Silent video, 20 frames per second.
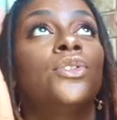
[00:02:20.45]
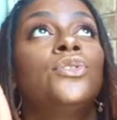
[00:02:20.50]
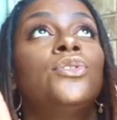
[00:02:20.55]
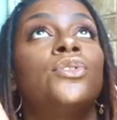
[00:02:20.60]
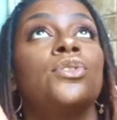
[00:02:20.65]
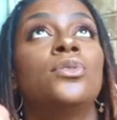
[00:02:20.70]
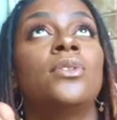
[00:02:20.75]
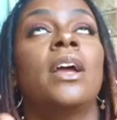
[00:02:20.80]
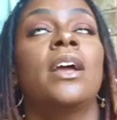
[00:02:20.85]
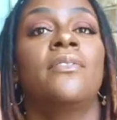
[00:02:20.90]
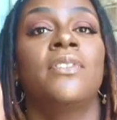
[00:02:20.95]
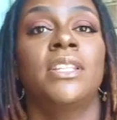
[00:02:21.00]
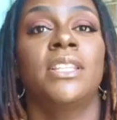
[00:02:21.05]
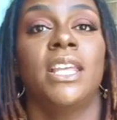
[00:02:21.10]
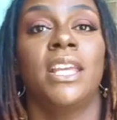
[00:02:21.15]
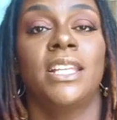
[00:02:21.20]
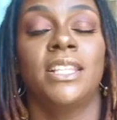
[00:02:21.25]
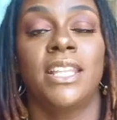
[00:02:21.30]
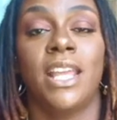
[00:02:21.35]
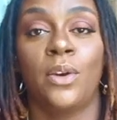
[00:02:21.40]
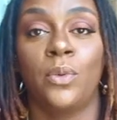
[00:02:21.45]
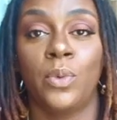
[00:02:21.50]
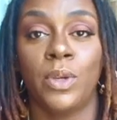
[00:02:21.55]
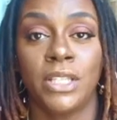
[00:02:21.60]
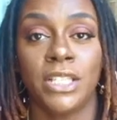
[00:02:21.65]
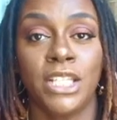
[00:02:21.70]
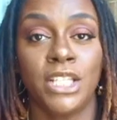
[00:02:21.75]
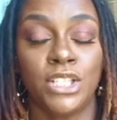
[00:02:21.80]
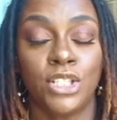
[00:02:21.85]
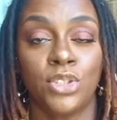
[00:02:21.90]
Do everything that we
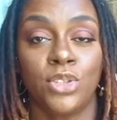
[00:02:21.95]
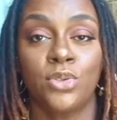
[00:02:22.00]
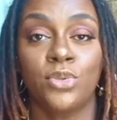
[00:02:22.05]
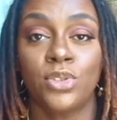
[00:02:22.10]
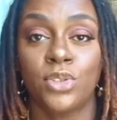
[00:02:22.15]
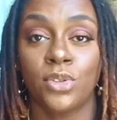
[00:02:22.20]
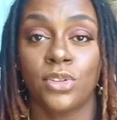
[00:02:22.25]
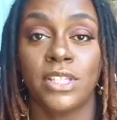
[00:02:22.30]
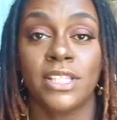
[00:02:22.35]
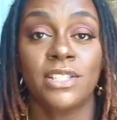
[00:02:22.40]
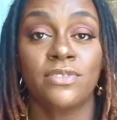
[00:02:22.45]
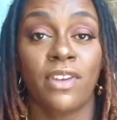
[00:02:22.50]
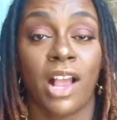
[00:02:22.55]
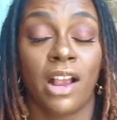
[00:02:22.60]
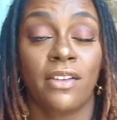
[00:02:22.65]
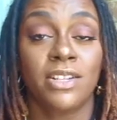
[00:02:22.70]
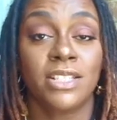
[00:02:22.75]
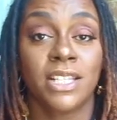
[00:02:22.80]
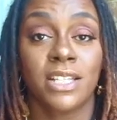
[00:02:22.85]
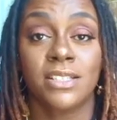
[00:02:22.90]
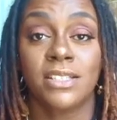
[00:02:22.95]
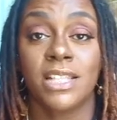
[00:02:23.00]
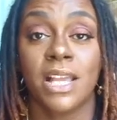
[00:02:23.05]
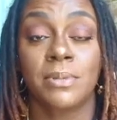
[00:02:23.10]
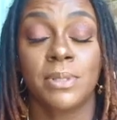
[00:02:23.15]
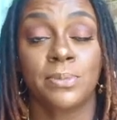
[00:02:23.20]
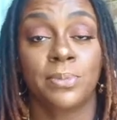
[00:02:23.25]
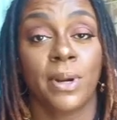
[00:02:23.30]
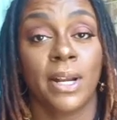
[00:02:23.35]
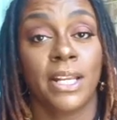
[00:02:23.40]
need to do so this virus can
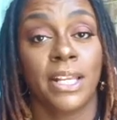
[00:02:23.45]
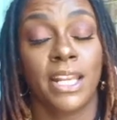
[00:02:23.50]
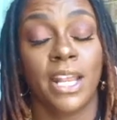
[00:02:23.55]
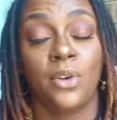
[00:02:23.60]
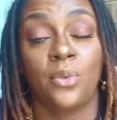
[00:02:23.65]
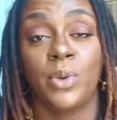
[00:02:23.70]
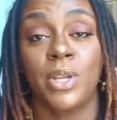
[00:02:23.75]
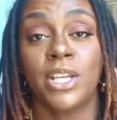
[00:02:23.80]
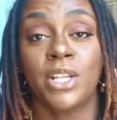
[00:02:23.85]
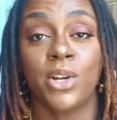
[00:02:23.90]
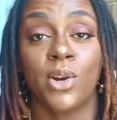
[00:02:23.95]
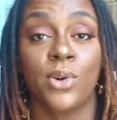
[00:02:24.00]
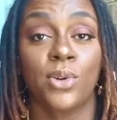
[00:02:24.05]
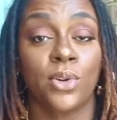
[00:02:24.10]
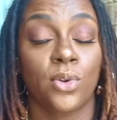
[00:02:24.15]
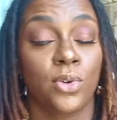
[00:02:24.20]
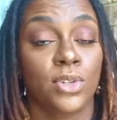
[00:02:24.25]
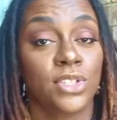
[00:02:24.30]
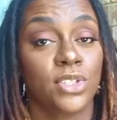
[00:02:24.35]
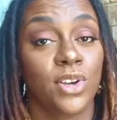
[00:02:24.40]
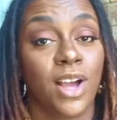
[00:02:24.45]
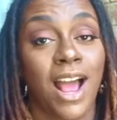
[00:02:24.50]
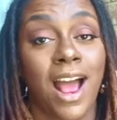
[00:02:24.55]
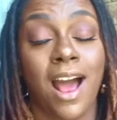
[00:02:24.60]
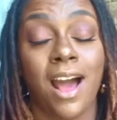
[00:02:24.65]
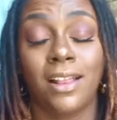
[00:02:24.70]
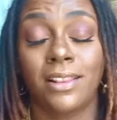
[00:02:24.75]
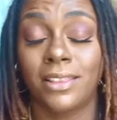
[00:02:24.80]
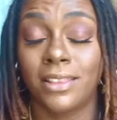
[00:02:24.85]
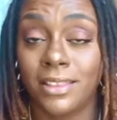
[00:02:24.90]
stop spreading and we can hold on to
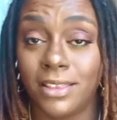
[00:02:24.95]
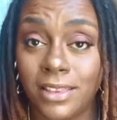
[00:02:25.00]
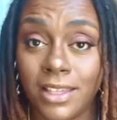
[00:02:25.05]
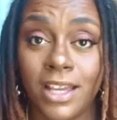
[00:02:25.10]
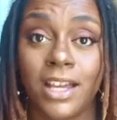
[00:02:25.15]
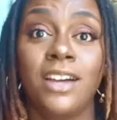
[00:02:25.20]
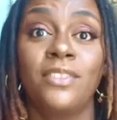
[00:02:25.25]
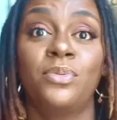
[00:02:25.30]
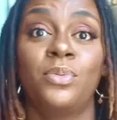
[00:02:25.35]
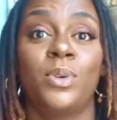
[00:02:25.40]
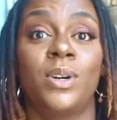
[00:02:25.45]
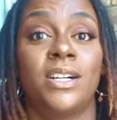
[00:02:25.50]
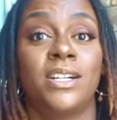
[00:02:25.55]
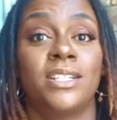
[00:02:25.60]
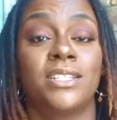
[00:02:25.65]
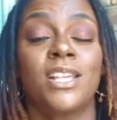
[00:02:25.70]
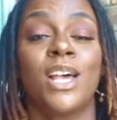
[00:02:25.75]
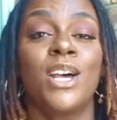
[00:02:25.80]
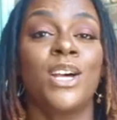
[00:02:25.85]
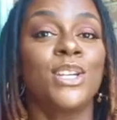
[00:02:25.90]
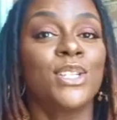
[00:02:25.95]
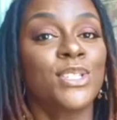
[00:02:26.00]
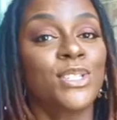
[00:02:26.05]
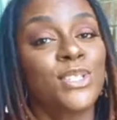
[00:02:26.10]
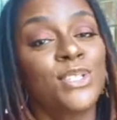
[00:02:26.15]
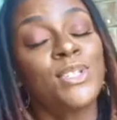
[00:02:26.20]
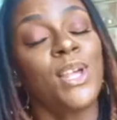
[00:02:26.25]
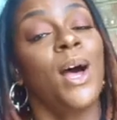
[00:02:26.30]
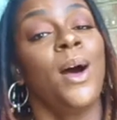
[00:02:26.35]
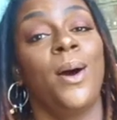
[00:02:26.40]
our loved ones.
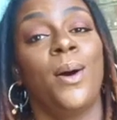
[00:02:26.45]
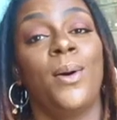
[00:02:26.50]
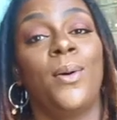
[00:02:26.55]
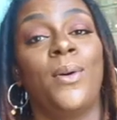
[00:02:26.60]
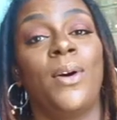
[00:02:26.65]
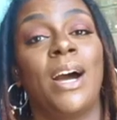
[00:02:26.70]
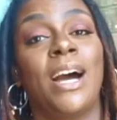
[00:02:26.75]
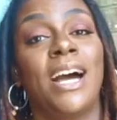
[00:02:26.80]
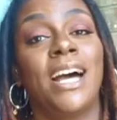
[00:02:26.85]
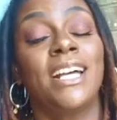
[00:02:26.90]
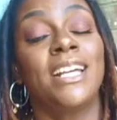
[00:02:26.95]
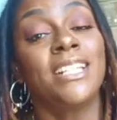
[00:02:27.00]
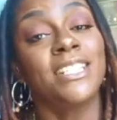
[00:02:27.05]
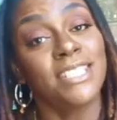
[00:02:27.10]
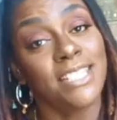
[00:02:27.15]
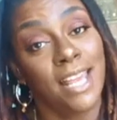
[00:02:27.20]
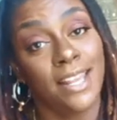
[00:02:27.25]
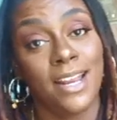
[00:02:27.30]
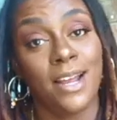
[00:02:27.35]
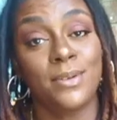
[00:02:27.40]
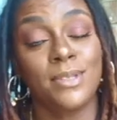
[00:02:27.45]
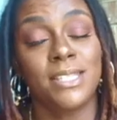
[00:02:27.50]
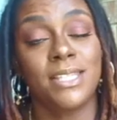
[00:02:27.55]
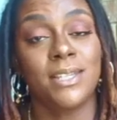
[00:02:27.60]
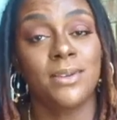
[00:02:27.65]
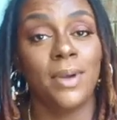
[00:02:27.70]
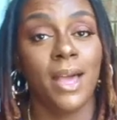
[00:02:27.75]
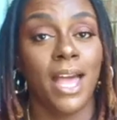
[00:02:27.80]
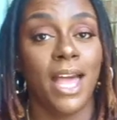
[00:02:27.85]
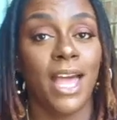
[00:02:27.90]
So shout out
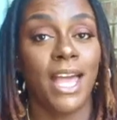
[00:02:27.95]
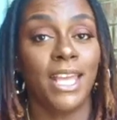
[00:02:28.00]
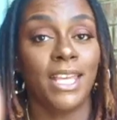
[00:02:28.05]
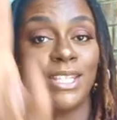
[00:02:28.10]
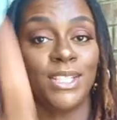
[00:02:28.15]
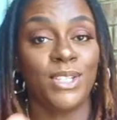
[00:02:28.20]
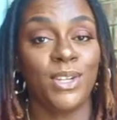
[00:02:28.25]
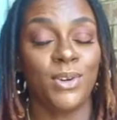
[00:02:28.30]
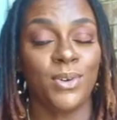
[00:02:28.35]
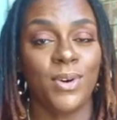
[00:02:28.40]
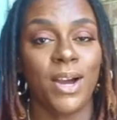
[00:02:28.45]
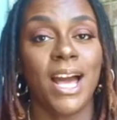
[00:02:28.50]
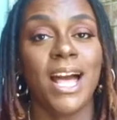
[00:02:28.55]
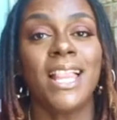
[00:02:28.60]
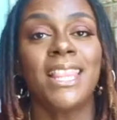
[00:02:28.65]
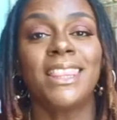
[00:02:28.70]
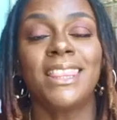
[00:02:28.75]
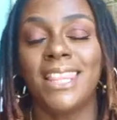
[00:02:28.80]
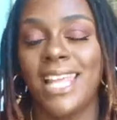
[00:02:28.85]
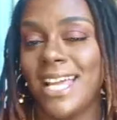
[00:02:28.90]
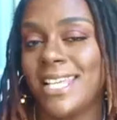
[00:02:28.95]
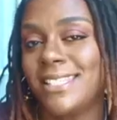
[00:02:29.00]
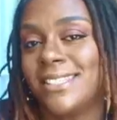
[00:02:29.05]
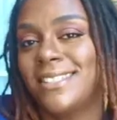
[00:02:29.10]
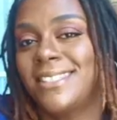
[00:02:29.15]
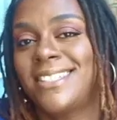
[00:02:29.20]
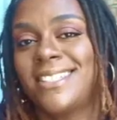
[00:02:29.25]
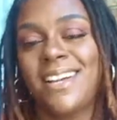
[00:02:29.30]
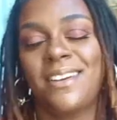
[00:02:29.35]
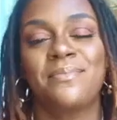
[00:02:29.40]
to you. Let's
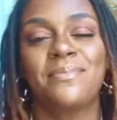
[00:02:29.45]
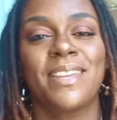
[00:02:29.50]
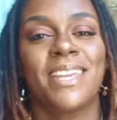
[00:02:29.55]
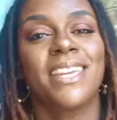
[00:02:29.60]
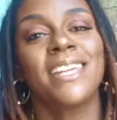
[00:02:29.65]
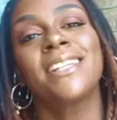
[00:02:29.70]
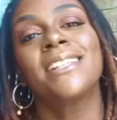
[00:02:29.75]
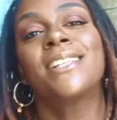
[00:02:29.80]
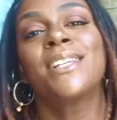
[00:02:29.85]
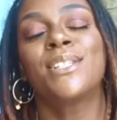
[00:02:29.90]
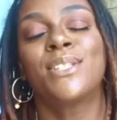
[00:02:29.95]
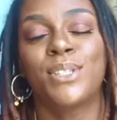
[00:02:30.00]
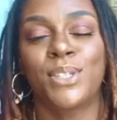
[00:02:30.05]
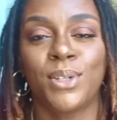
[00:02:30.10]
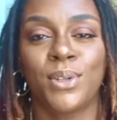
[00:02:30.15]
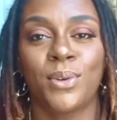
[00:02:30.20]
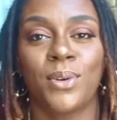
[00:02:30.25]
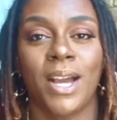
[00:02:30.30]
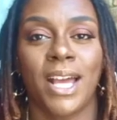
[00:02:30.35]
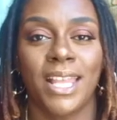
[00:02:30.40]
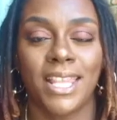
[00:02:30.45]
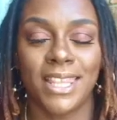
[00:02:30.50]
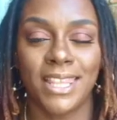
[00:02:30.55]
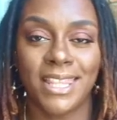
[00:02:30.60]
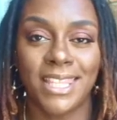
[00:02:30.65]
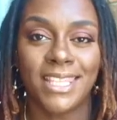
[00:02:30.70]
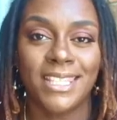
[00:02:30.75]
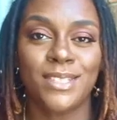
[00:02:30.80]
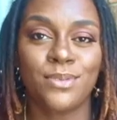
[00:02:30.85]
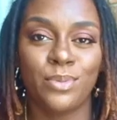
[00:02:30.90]
jump into
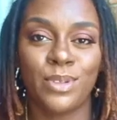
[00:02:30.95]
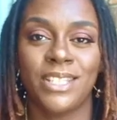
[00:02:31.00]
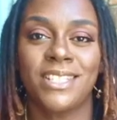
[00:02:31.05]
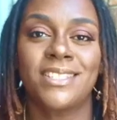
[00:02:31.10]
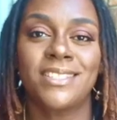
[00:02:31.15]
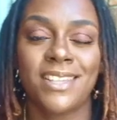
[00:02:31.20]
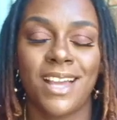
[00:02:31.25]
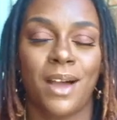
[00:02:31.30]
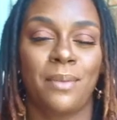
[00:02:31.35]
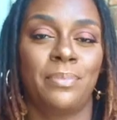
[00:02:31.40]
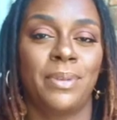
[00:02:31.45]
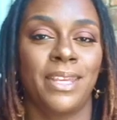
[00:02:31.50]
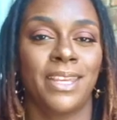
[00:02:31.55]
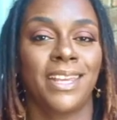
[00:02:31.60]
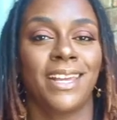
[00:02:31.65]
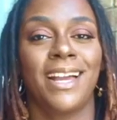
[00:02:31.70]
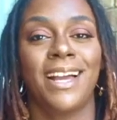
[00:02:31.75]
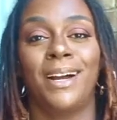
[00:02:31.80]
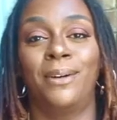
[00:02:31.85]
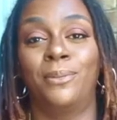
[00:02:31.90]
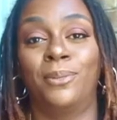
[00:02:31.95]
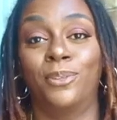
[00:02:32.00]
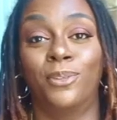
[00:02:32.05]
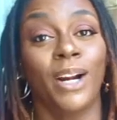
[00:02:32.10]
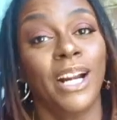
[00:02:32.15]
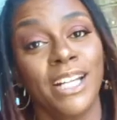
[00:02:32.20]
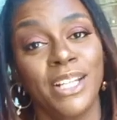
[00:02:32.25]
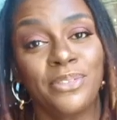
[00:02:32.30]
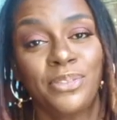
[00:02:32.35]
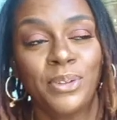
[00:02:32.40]
this week's topic. I'm
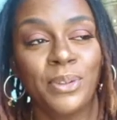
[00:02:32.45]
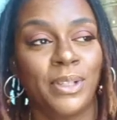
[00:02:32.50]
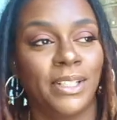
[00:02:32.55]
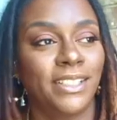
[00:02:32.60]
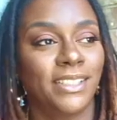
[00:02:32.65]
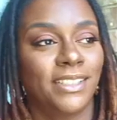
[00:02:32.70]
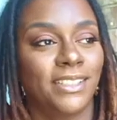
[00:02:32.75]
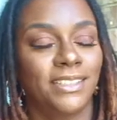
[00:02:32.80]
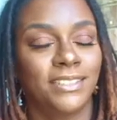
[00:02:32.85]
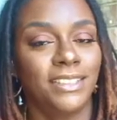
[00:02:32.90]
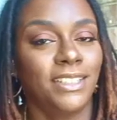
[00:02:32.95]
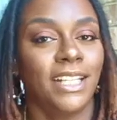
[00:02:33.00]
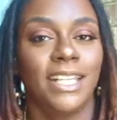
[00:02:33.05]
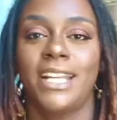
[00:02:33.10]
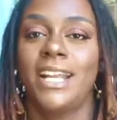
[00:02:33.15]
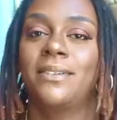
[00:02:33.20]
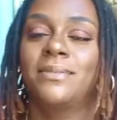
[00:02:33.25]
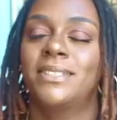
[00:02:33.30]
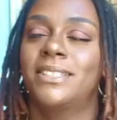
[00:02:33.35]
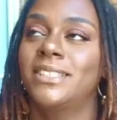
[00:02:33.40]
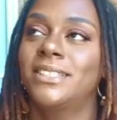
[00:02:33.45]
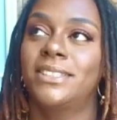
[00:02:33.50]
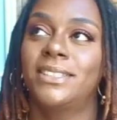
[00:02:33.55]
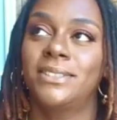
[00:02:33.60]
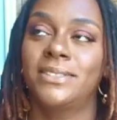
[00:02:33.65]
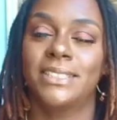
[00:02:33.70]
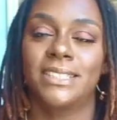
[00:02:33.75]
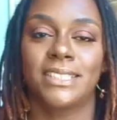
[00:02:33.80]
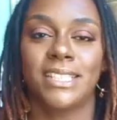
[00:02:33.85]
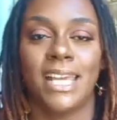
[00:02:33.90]
ready for it. Okay, that was a little
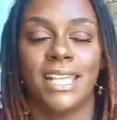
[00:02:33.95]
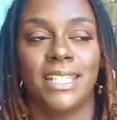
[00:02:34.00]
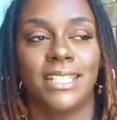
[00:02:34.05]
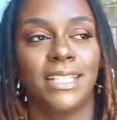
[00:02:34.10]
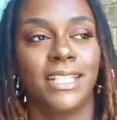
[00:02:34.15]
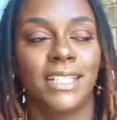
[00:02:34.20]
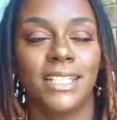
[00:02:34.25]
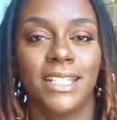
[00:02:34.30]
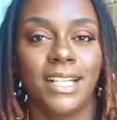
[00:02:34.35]
too excited.